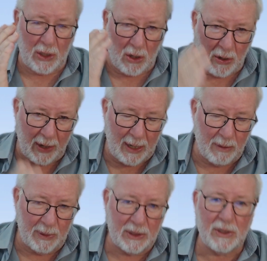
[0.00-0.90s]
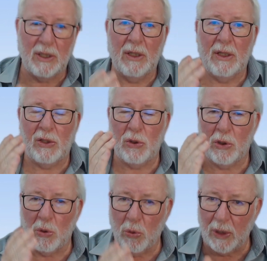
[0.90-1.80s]
are elements, that you
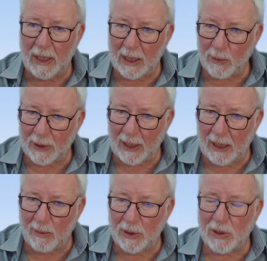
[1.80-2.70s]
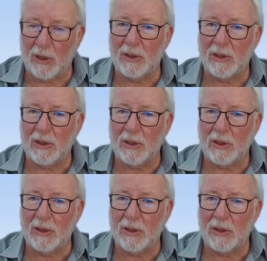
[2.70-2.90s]
can work out what the elements are.